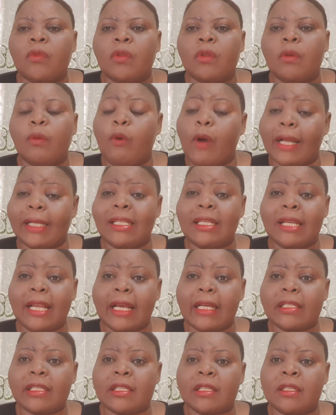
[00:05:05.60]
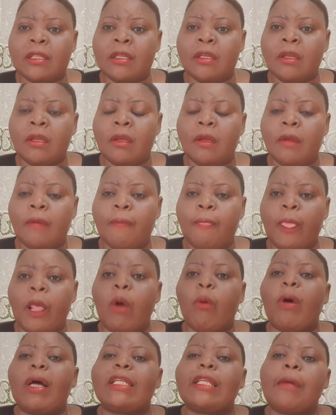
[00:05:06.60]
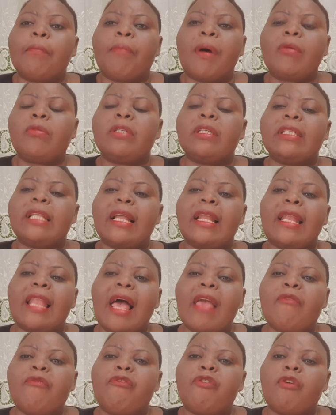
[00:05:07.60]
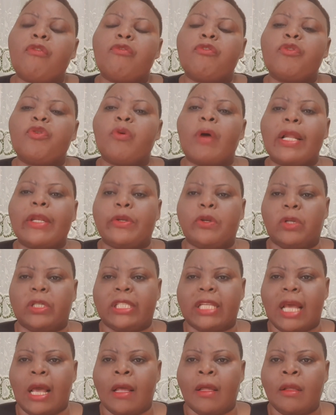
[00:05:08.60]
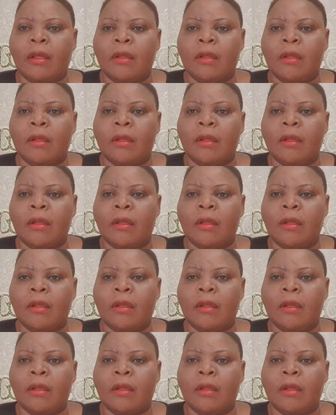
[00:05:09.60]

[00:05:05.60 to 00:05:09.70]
What next? What about the life of your daughter?